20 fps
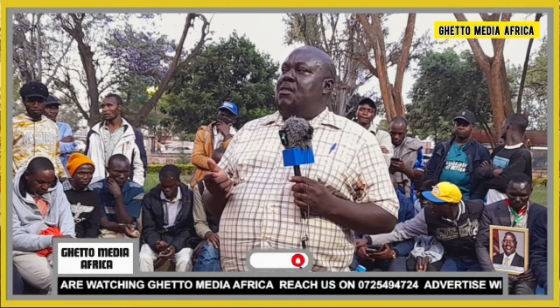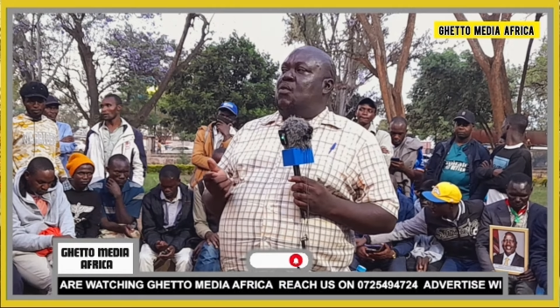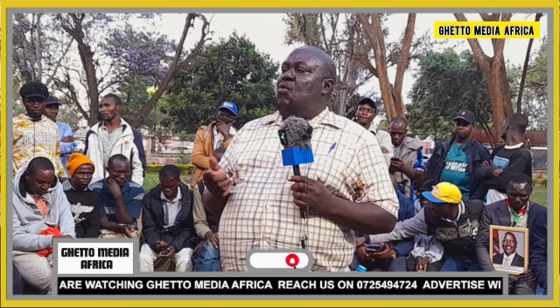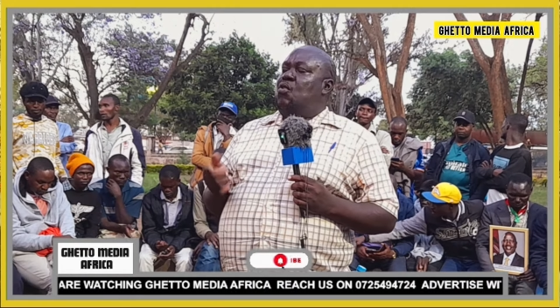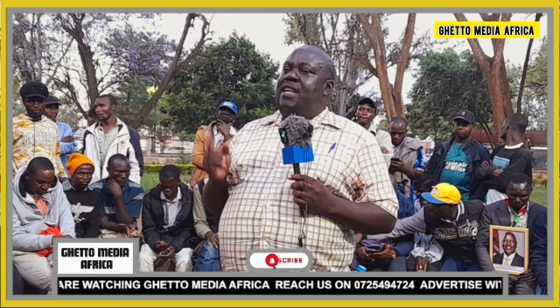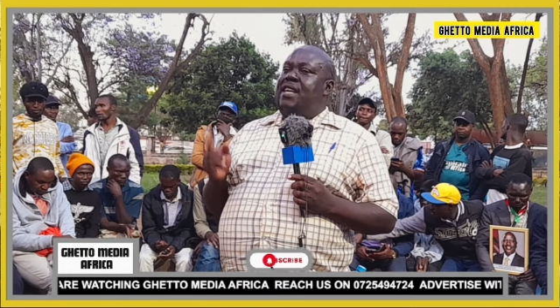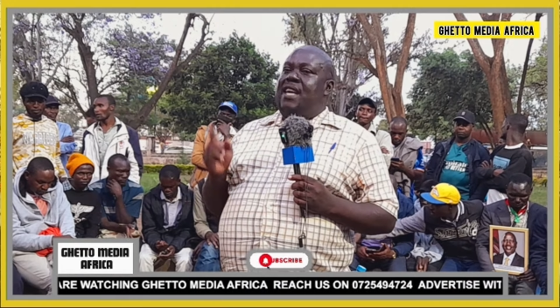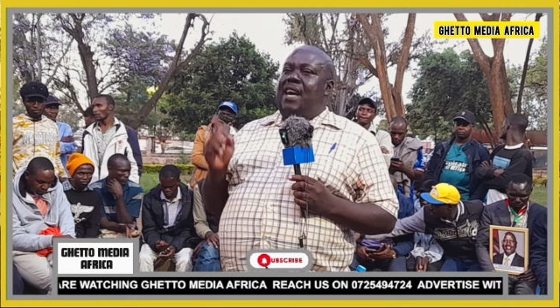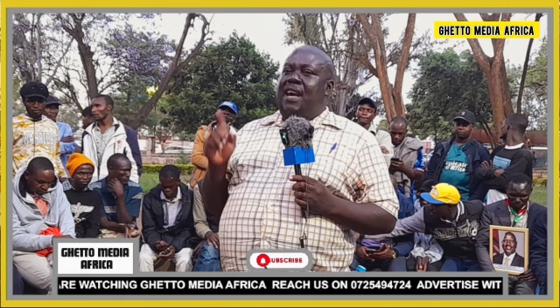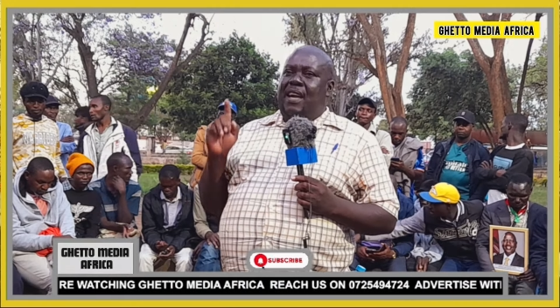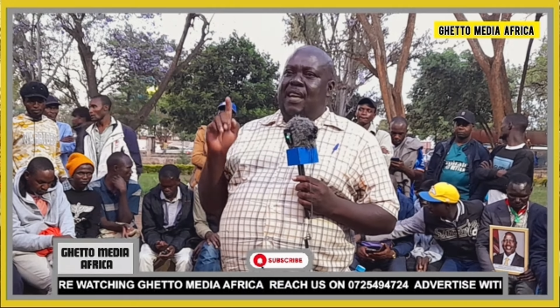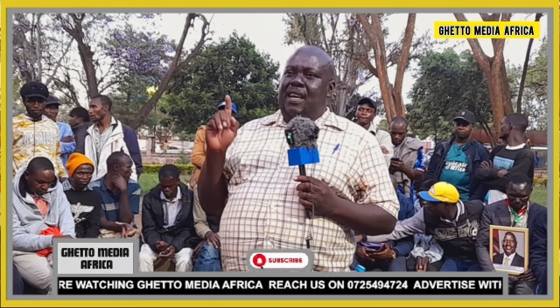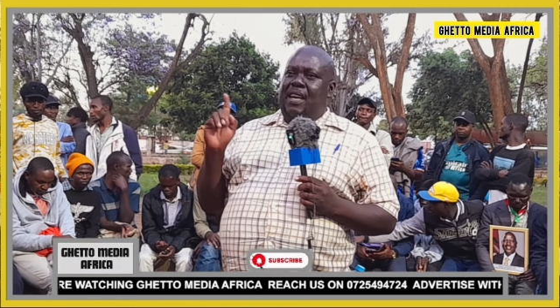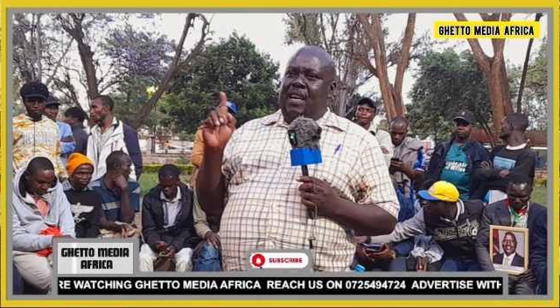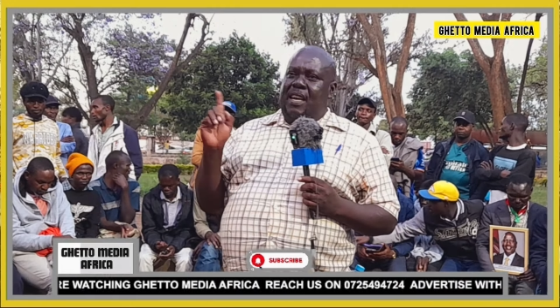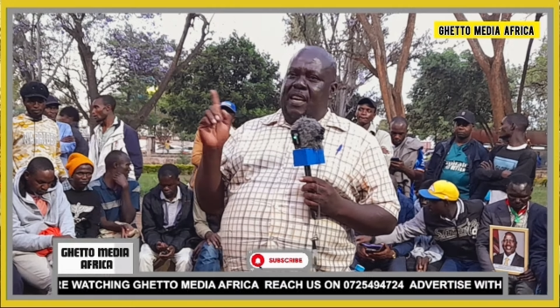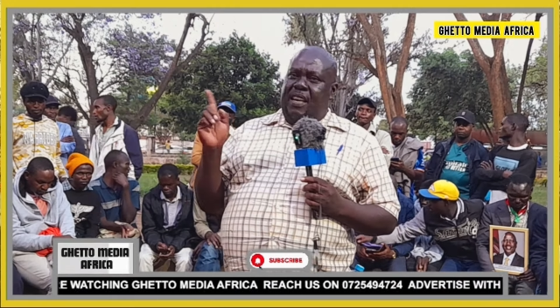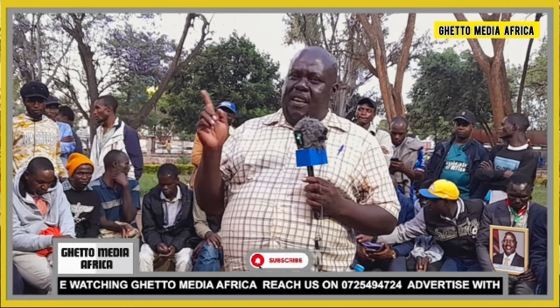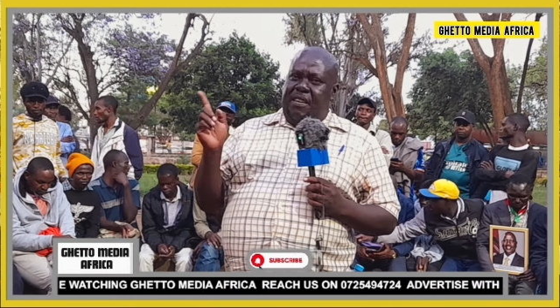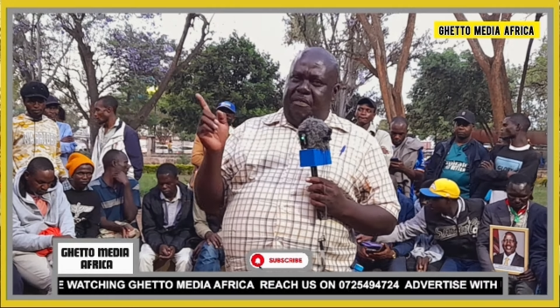
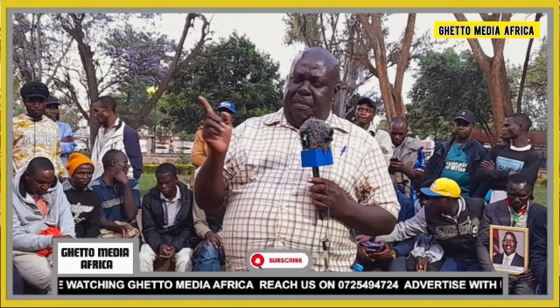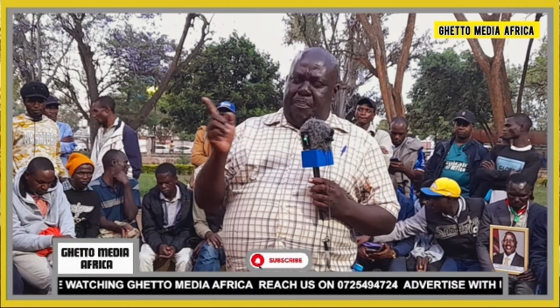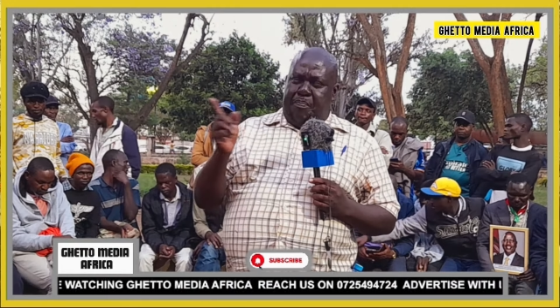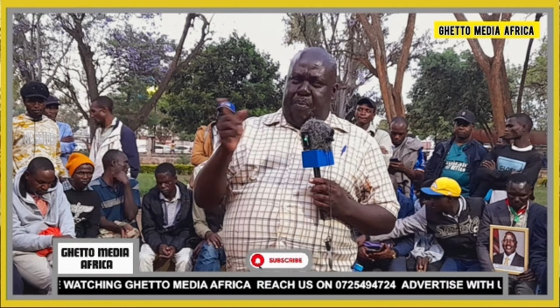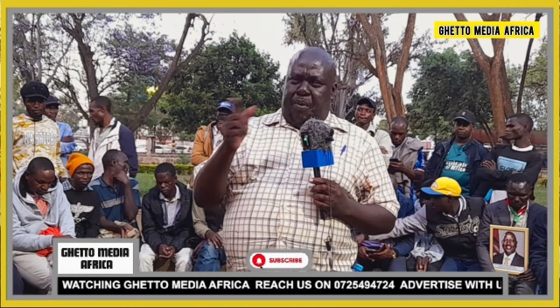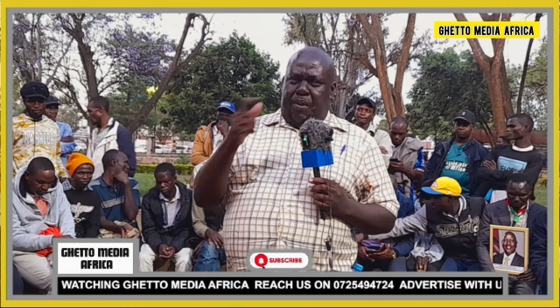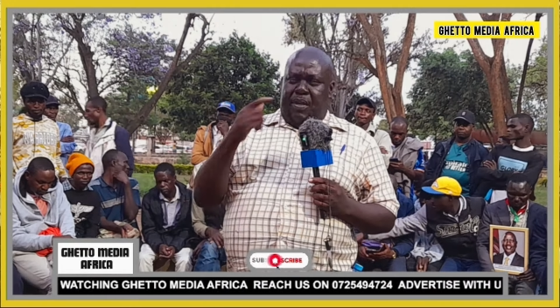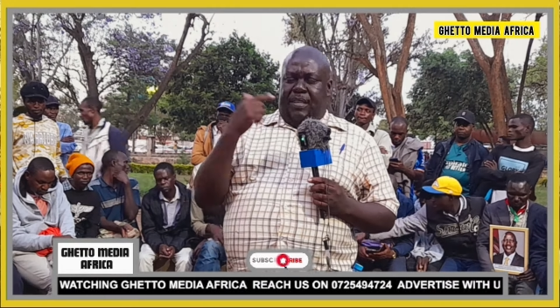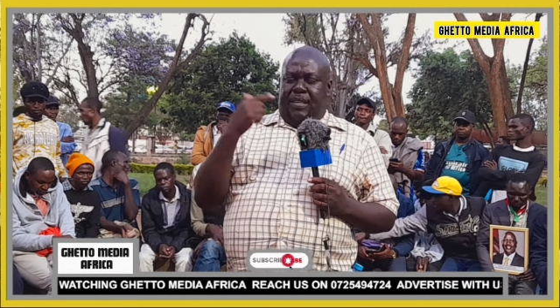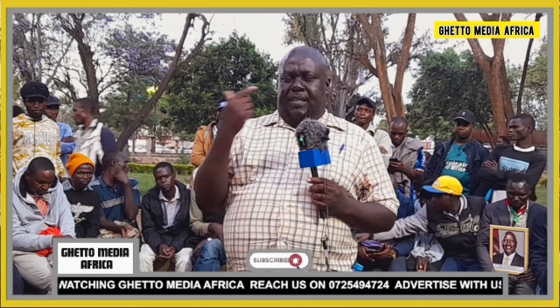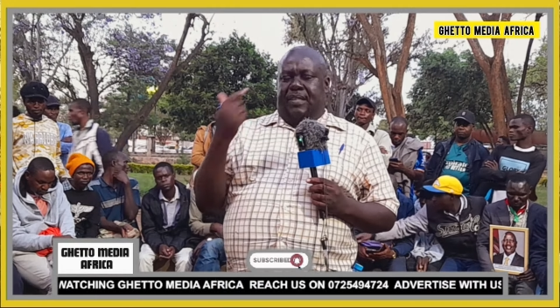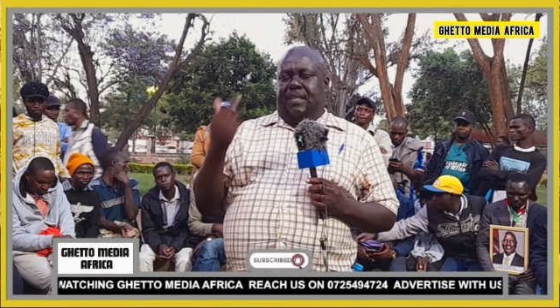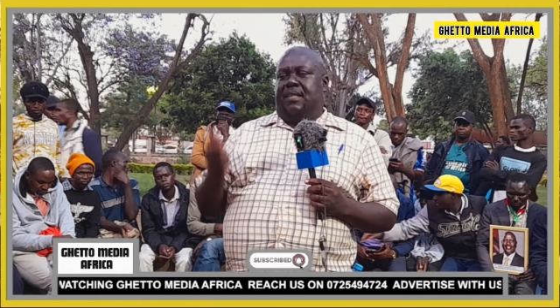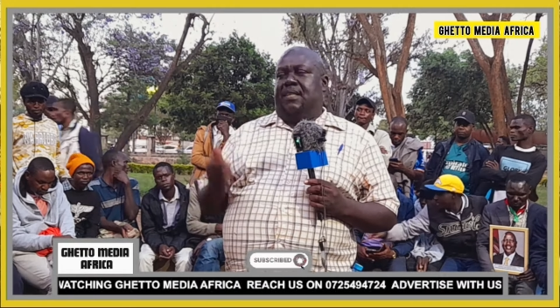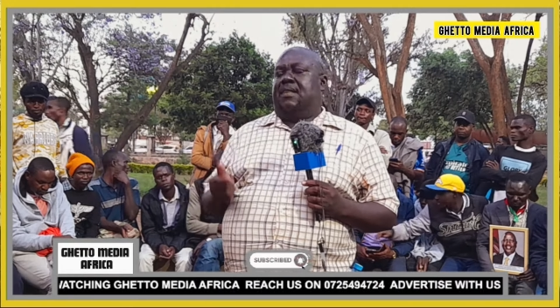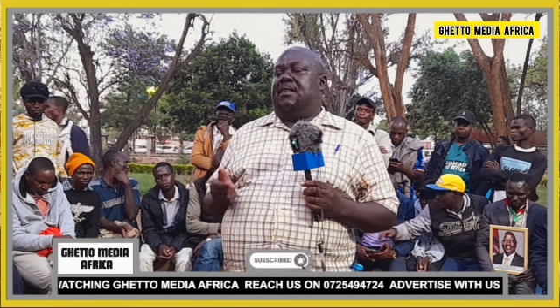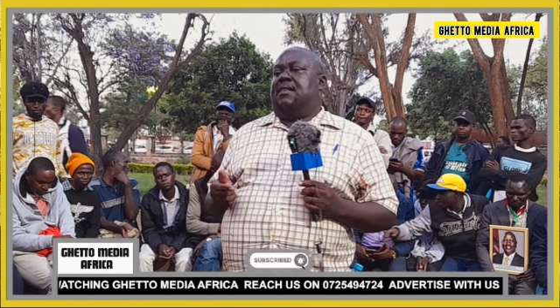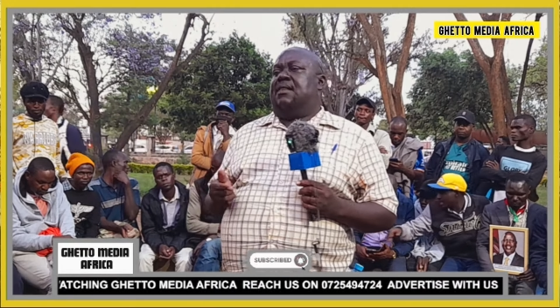Ukiangalia every policy